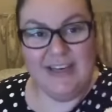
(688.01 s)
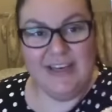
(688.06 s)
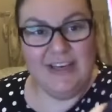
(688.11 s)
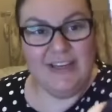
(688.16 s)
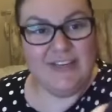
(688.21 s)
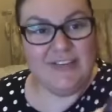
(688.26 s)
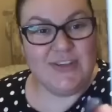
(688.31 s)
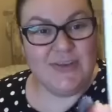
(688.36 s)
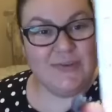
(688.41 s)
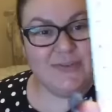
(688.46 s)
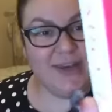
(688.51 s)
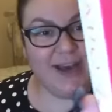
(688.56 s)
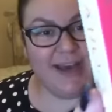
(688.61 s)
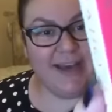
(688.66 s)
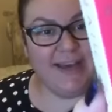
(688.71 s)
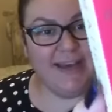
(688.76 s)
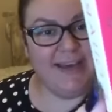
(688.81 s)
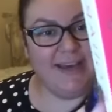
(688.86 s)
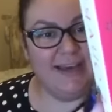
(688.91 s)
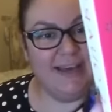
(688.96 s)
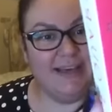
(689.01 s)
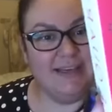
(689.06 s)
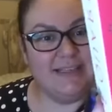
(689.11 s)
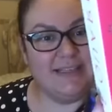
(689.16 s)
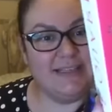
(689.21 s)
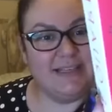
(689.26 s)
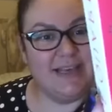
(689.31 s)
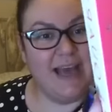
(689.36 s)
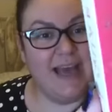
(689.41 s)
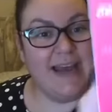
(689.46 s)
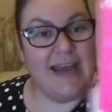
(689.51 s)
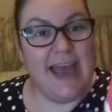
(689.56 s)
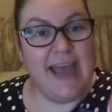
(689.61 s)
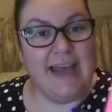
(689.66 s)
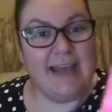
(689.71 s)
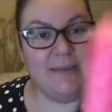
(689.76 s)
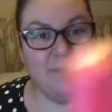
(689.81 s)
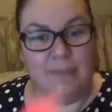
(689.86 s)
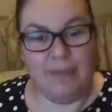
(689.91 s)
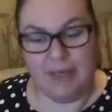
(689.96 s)
So that is an
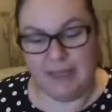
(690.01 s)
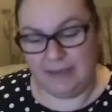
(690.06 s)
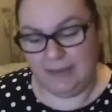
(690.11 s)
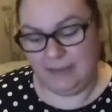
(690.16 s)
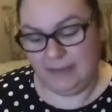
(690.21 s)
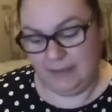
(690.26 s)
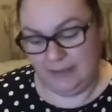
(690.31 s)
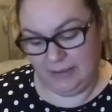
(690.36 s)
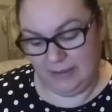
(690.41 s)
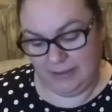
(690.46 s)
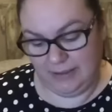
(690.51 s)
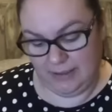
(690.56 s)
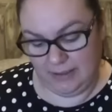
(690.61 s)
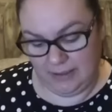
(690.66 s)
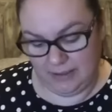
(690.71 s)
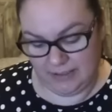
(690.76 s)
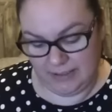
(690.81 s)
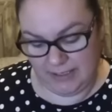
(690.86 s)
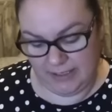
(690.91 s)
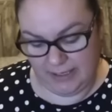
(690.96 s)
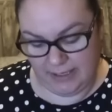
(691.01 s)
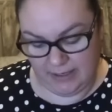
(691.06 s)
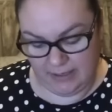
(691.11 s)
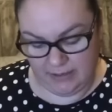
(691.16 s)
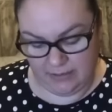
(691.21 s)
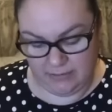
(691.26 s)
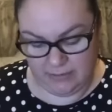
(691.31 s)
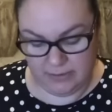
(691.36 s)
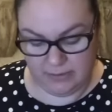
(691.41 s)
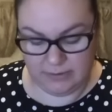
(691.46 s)
8ml. I'll take it out.